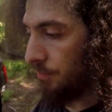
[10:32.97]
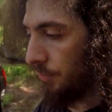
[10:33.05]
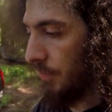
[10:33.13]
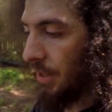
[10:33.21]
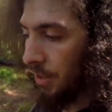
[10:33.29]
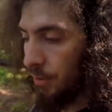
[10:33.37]

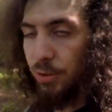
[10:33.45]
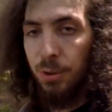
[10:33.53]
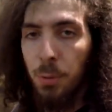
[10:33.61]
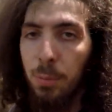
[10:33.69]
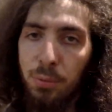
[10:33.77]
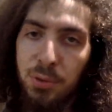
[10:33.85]
that it used to
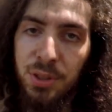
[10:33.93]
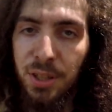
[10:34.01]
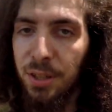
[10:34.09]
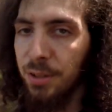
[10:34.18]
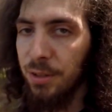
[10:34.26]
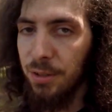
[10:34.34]

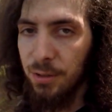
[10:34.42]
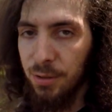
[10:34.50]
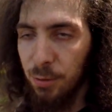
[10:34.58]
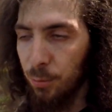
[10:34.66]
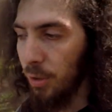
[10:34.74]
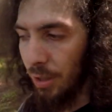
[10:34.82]
represent
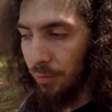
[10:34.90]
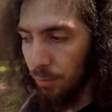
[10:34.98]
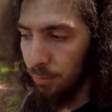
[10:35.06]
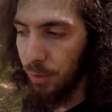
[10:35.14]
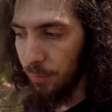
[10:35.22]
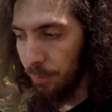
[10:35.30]
or
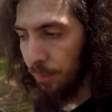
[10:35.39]
whatever, but